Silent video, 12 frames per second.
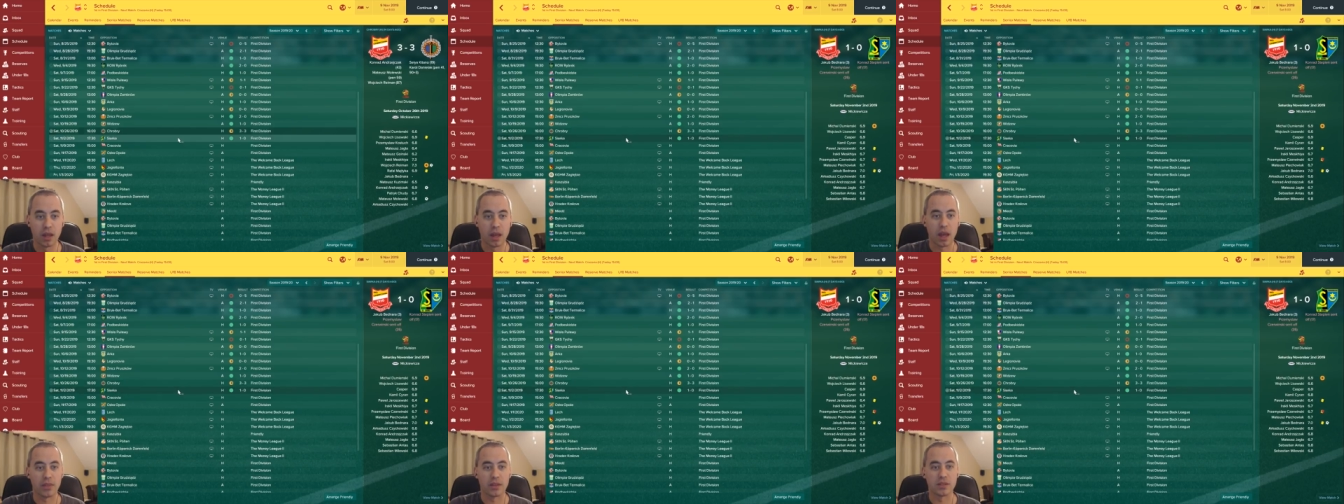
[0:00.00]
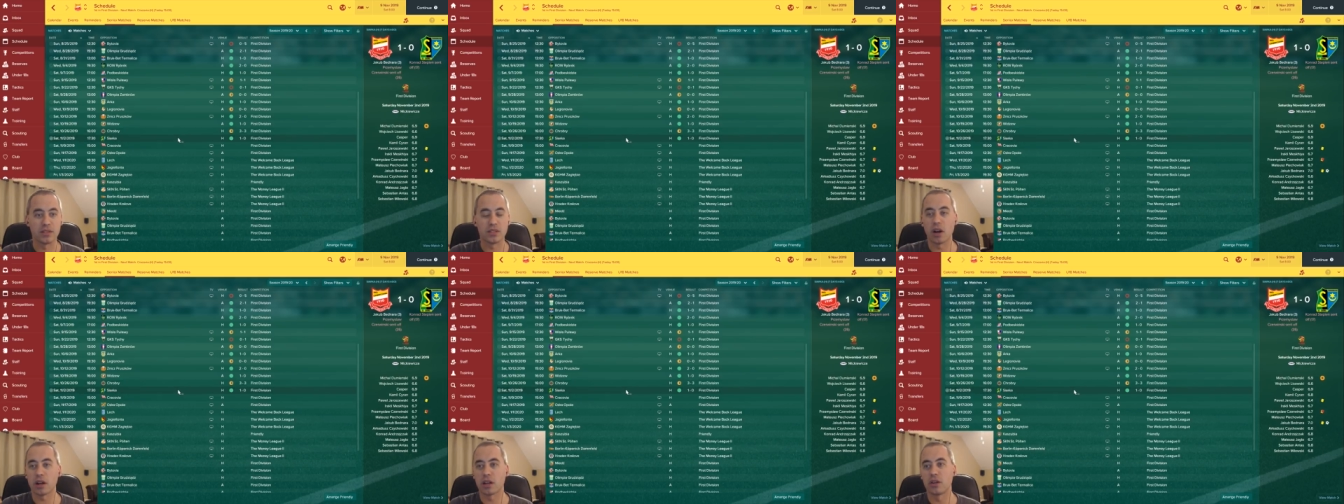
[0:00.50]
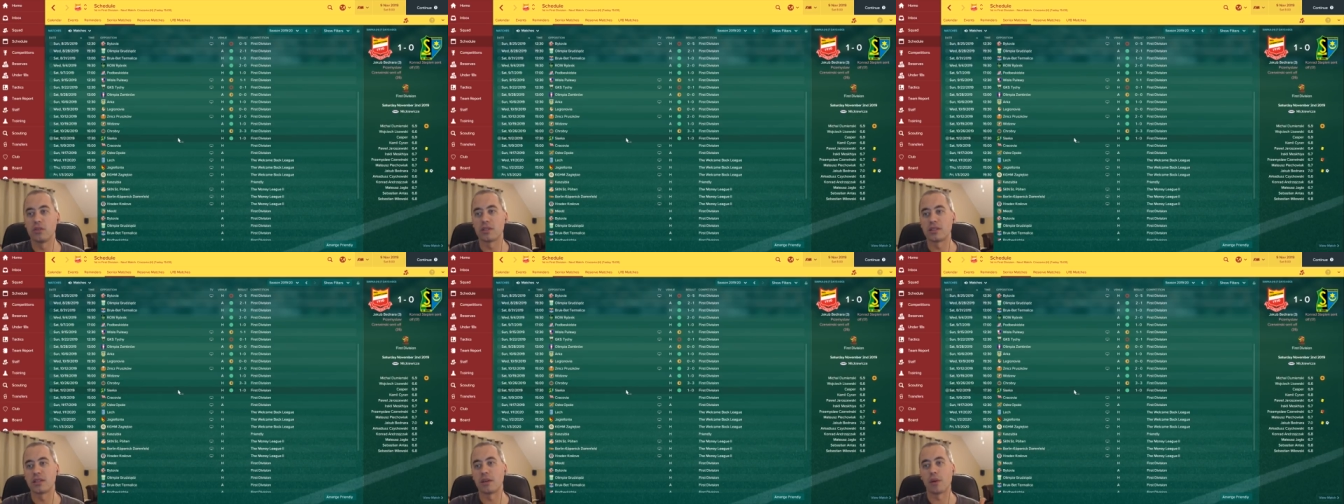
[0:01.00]
And then Ciarka, who's
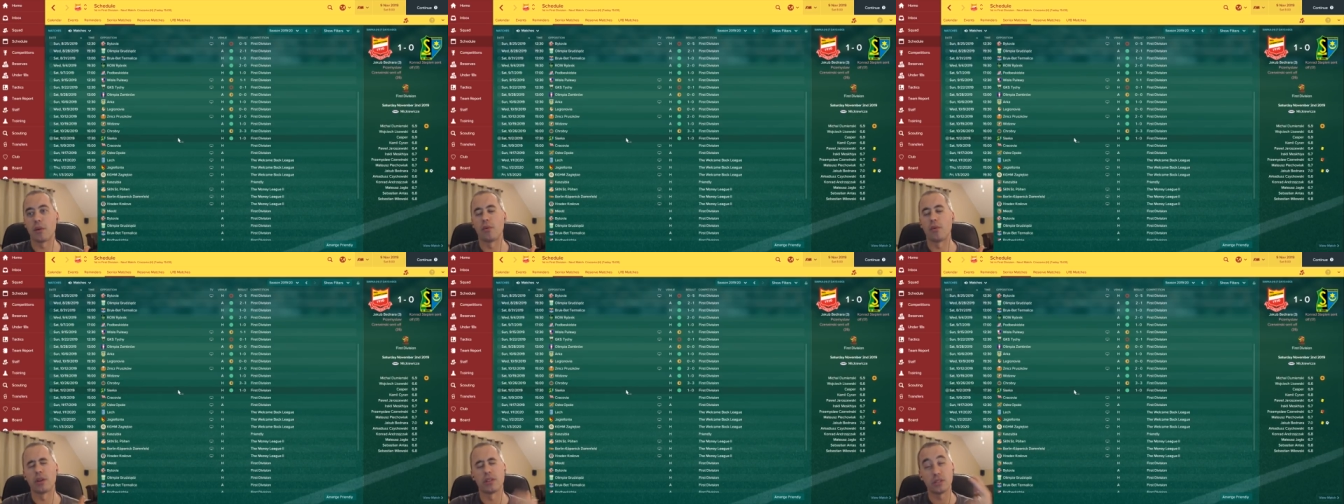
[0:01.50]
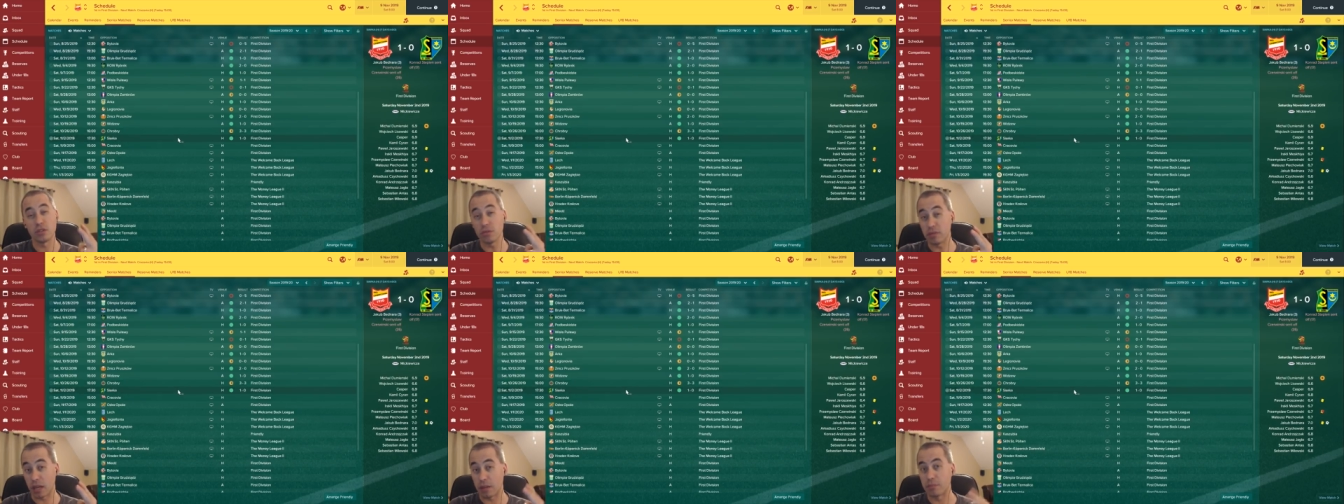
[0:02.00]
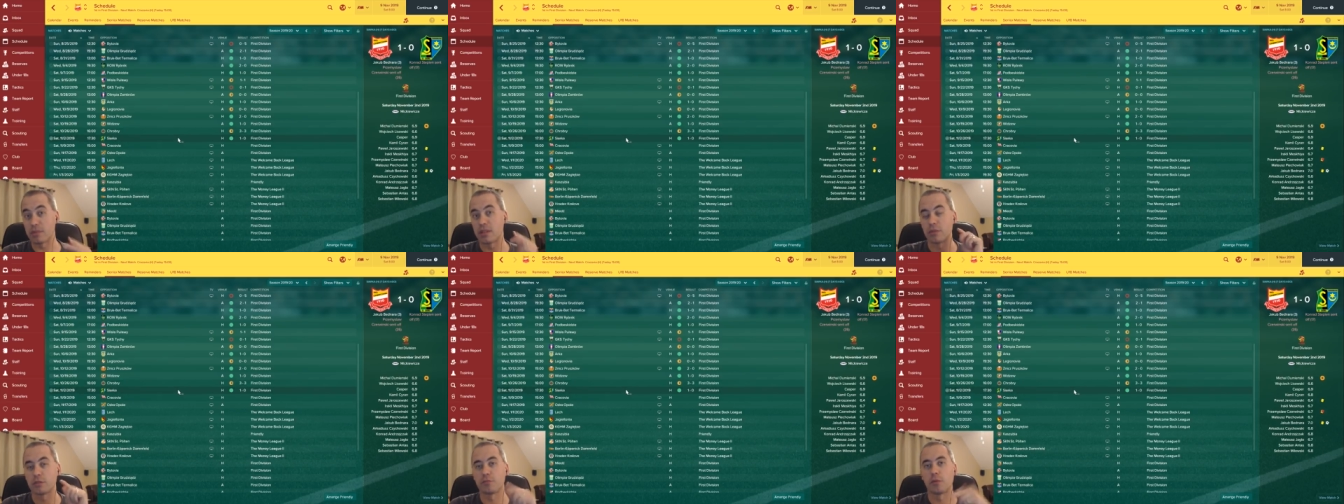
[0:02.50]
the team that one of the two teams
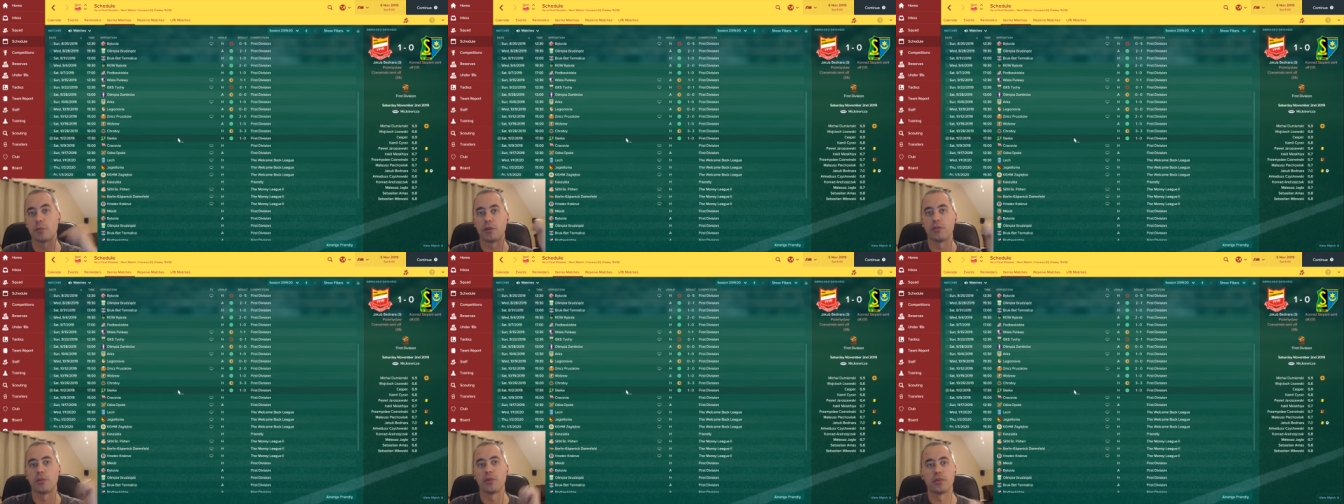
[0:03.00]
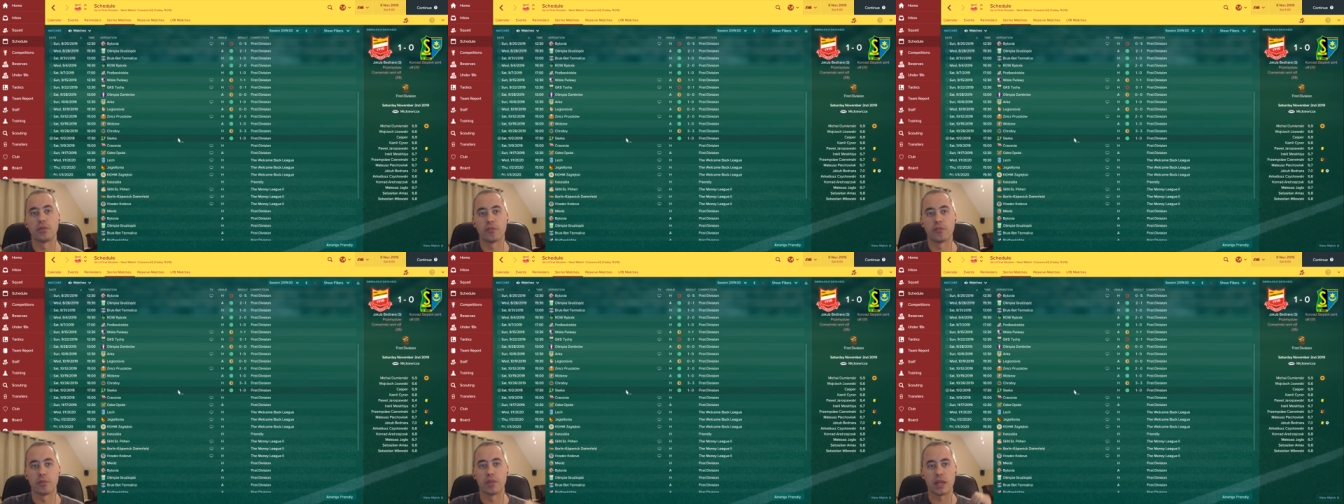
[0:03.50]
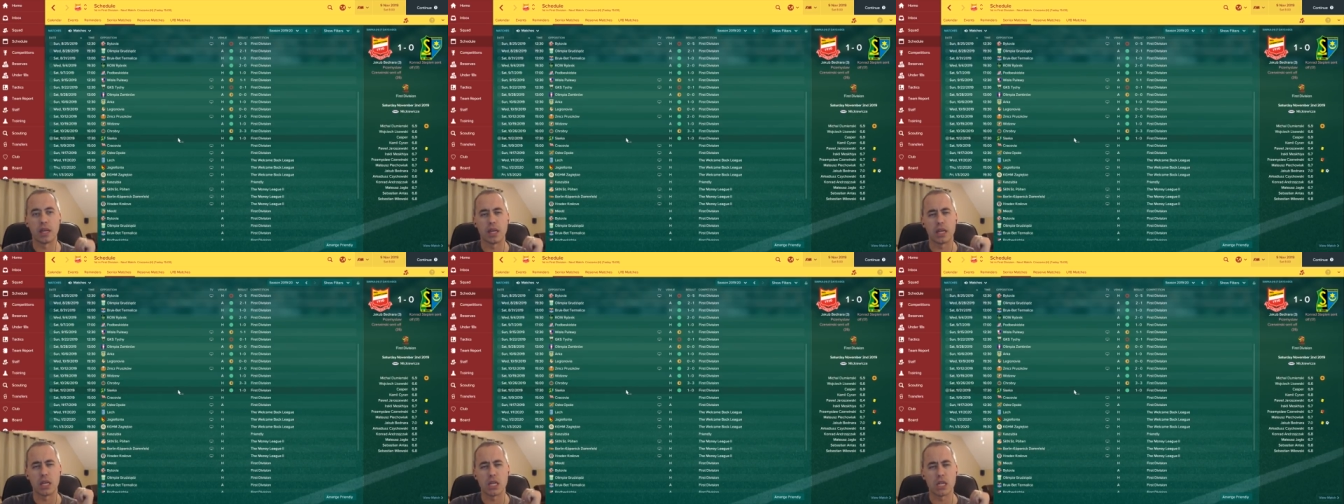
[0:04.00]
that was promoted from the from
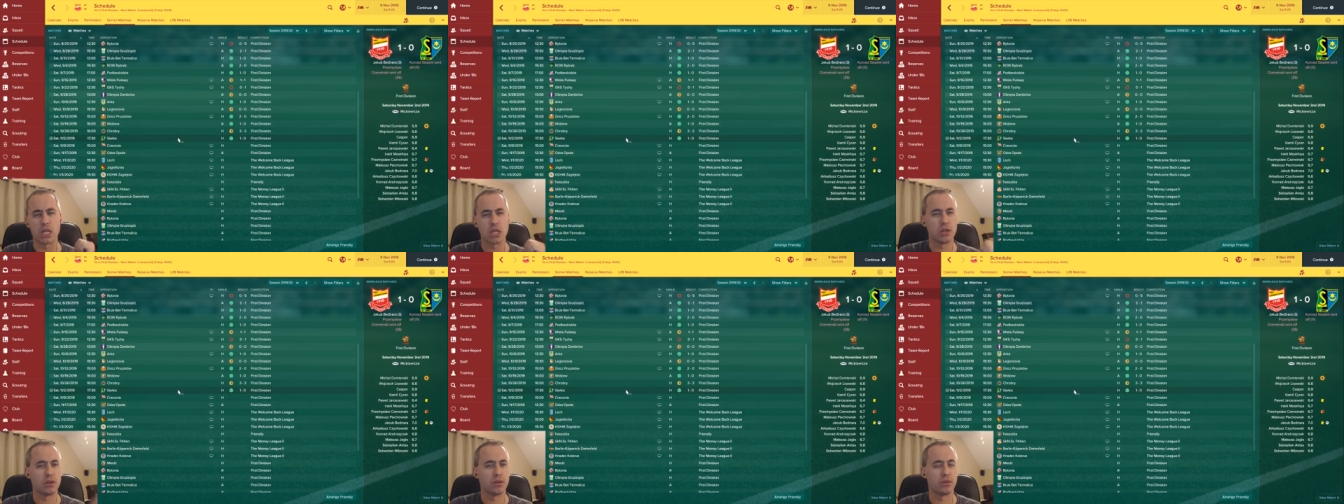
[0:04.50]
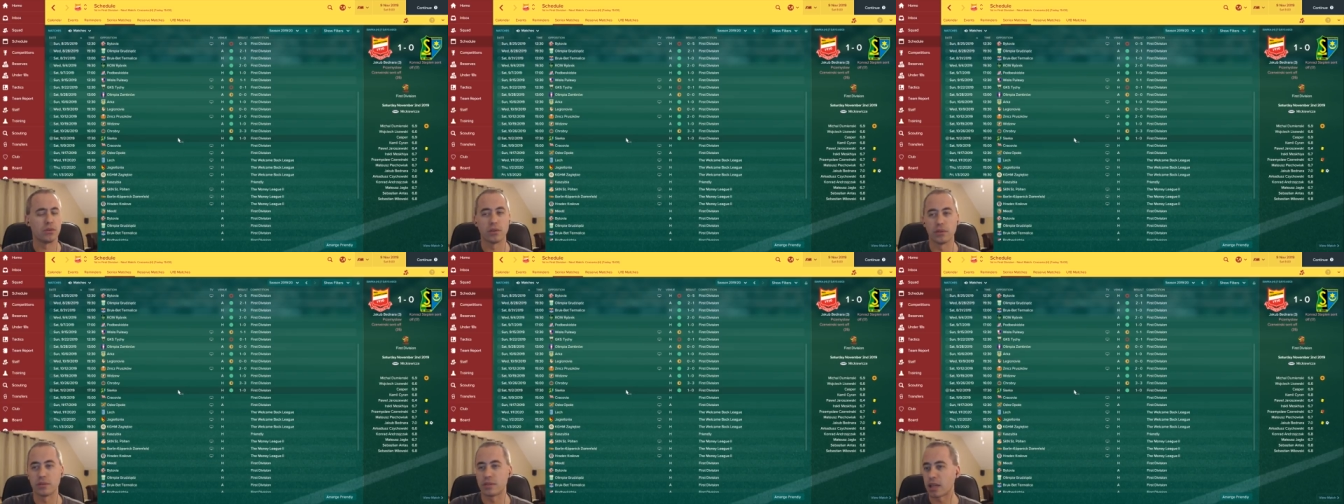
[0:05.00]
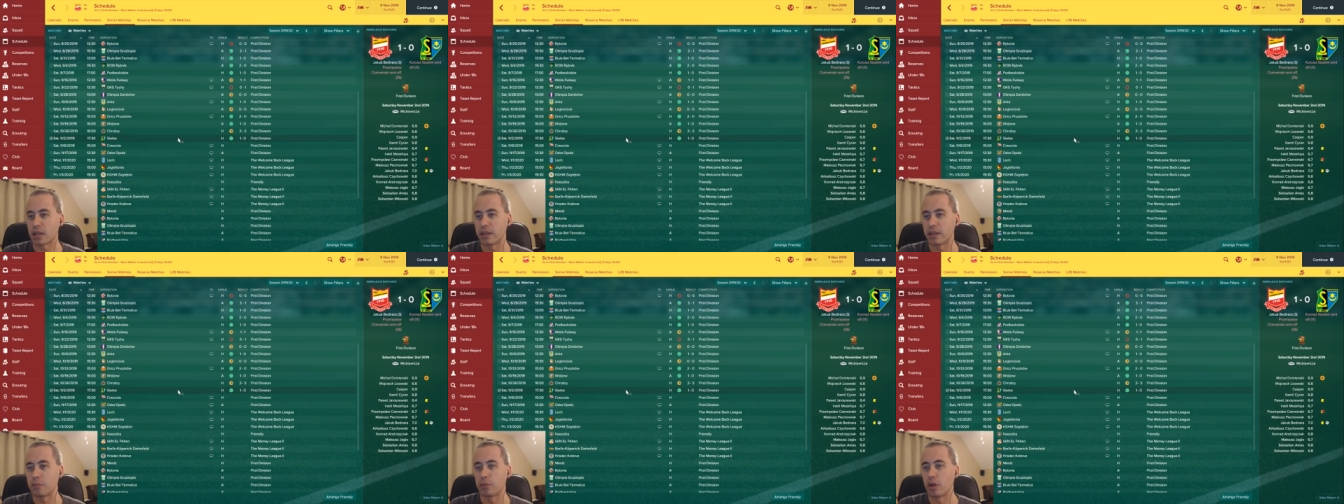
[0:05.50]
the second
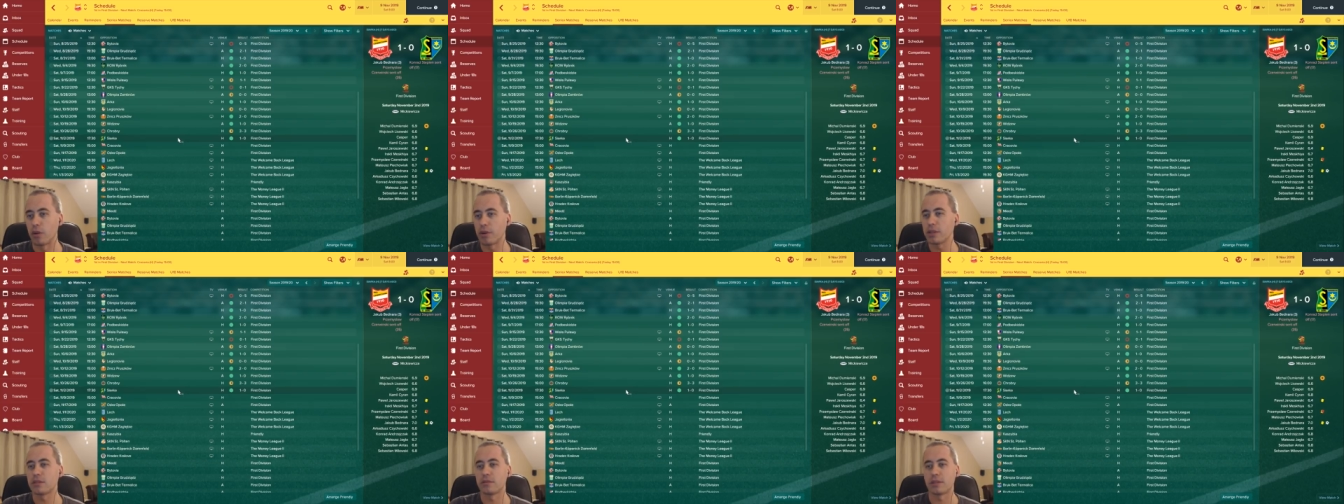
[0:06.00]
league below us.